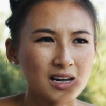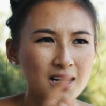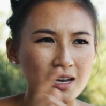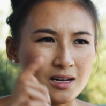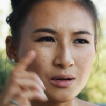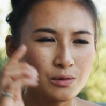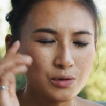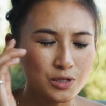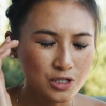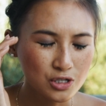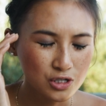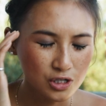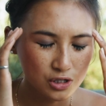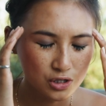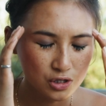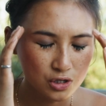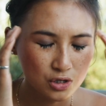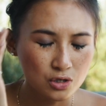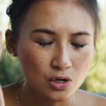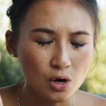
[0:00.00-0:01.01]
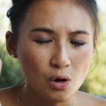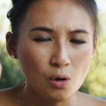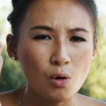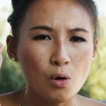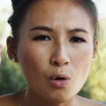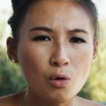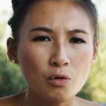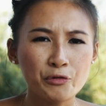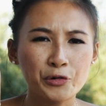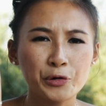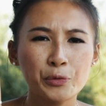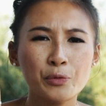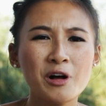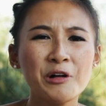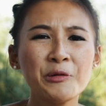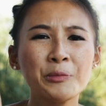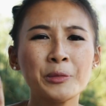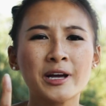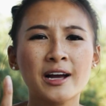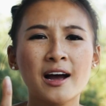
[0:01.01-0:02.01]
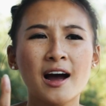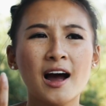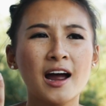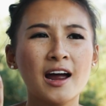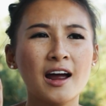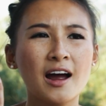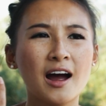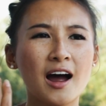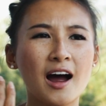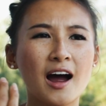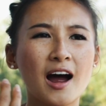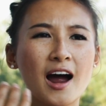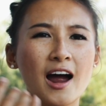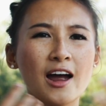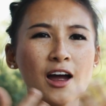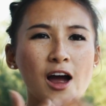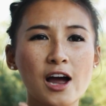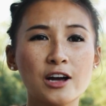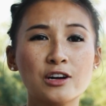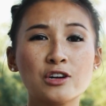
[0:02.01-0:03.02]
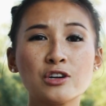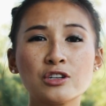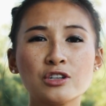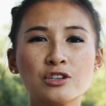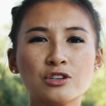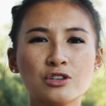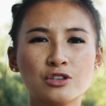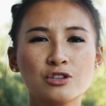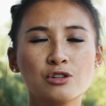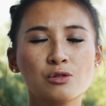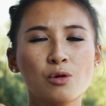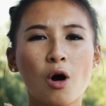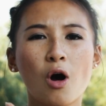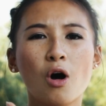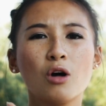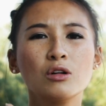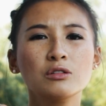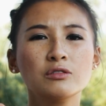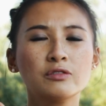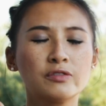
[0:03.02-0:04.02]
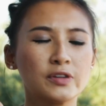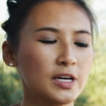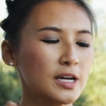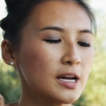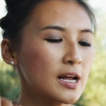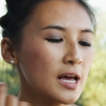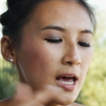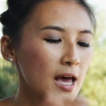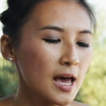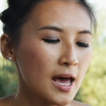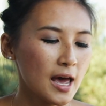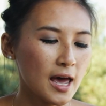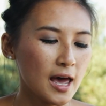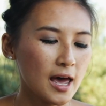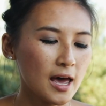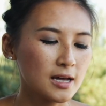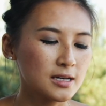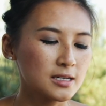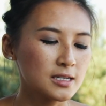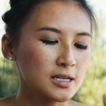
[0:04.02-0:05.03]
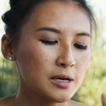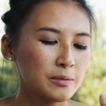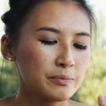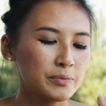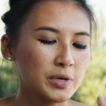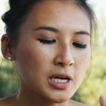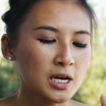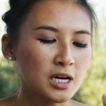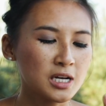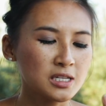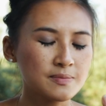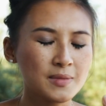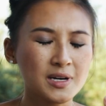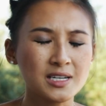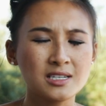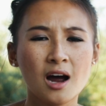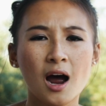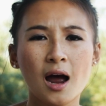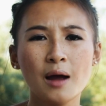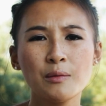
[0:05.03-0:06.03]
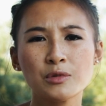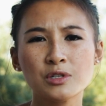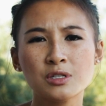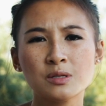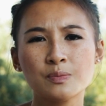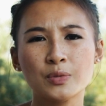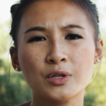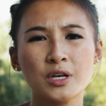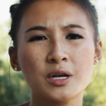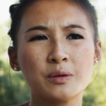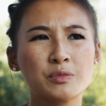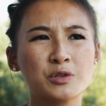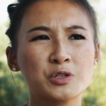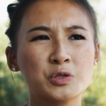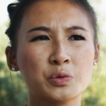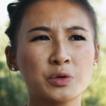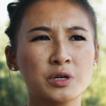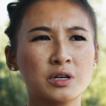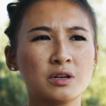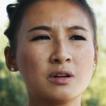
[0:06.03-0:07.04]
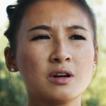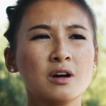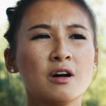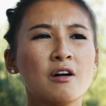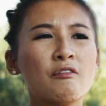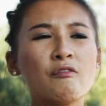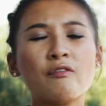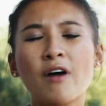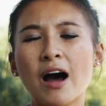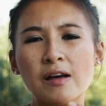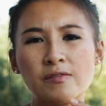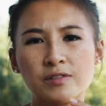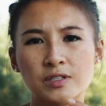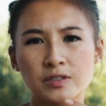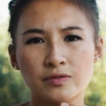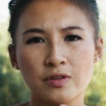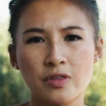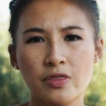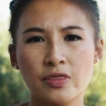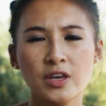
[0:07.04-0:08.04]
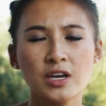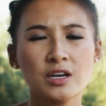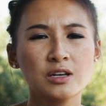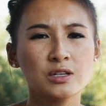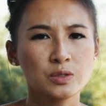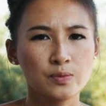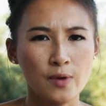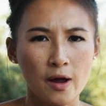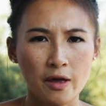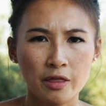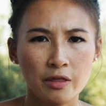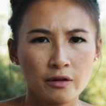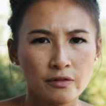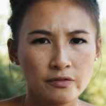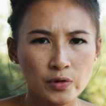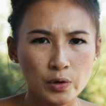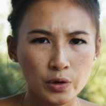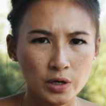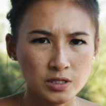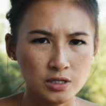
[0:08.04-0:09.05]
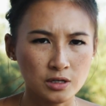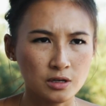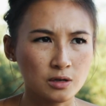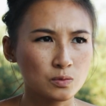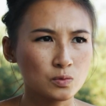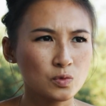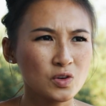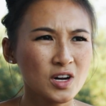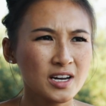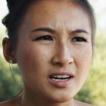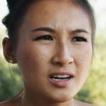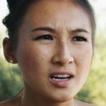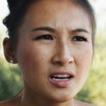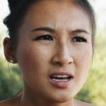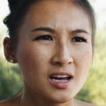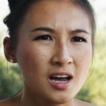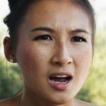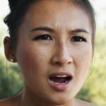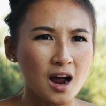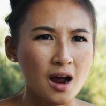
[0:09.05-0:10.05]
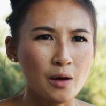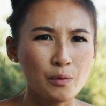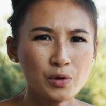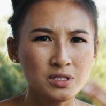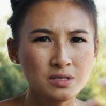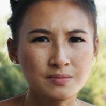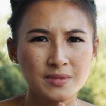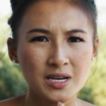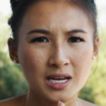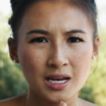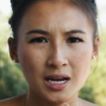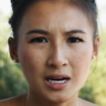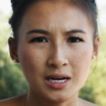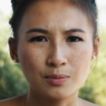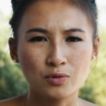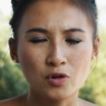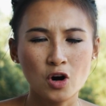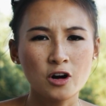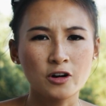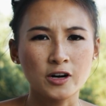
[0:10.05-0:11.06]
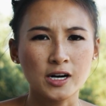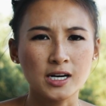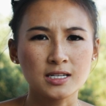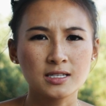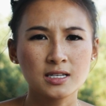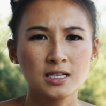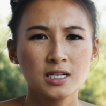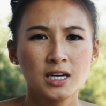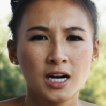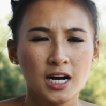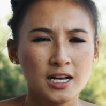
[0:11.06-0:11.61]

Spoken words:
It was just so overwhelming. I couldn't do all of it. And because my time was split between 5 different things rather than focusing on one, I wasn't making any progress.